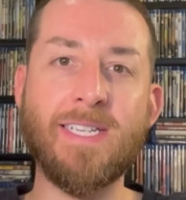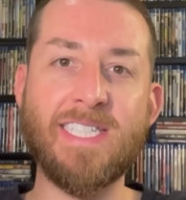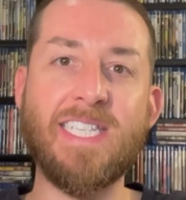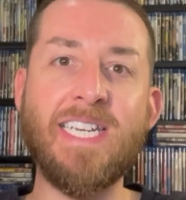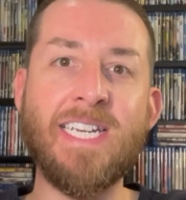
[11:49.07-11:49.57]

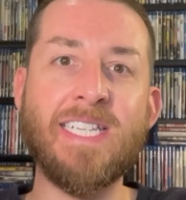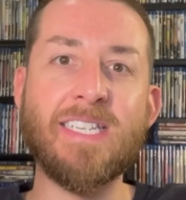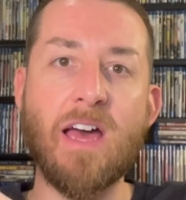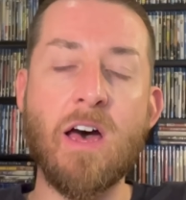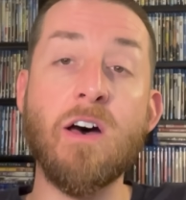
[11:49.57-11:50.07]
scenes
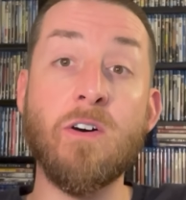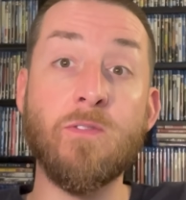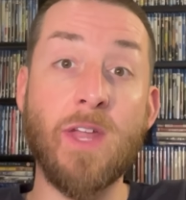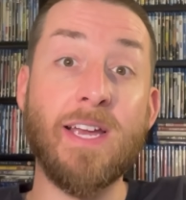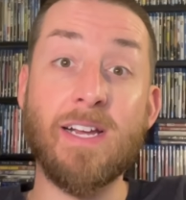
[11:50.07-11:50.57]

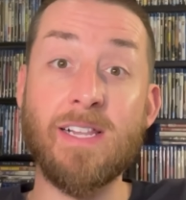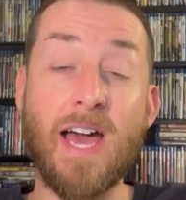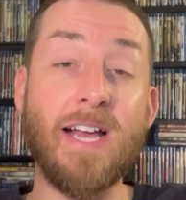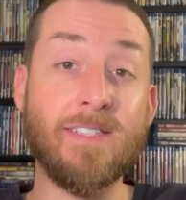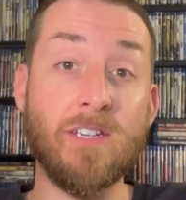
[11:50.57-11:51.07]
of like a
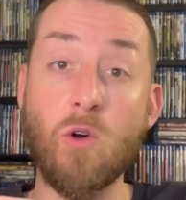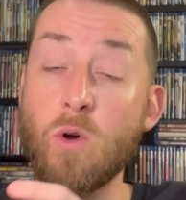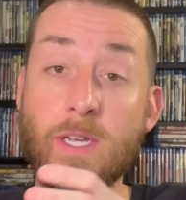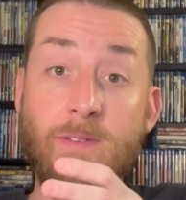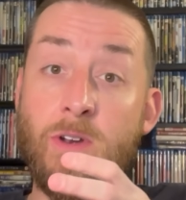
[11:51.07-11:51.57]
classic
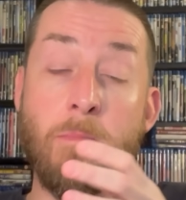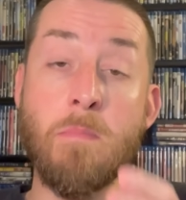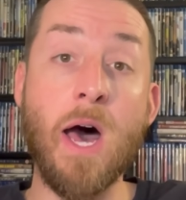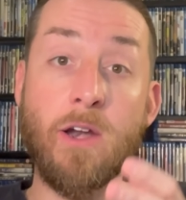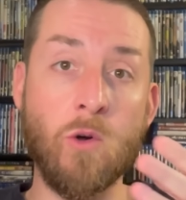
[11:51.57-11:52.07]
or even a
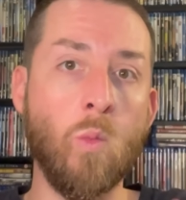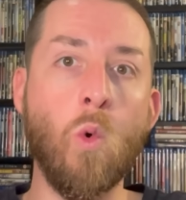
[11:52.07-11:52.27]
modern